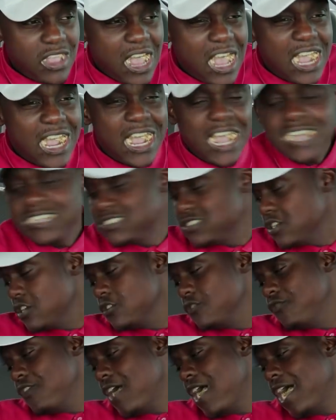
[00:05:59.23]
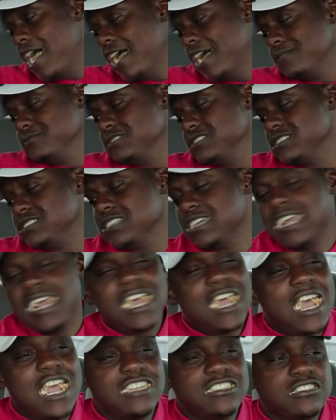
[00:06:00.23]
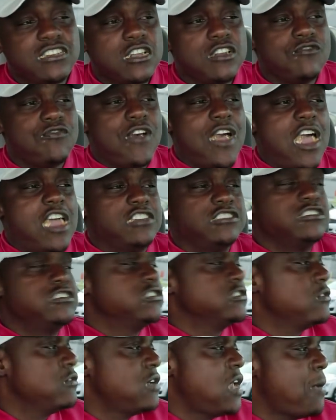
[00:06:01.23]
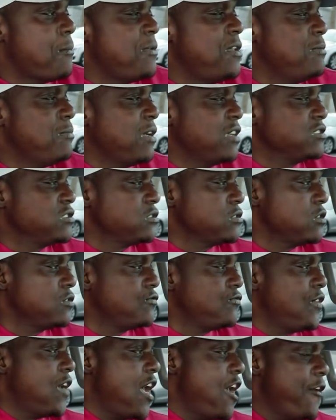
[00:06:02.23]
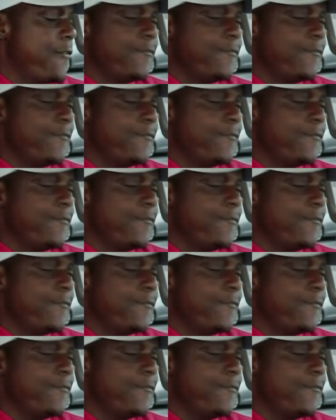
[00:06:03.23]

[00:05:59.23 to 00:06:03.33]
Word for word: I can't certify. I'm just saying, I can't certify. You know what I mean by certify.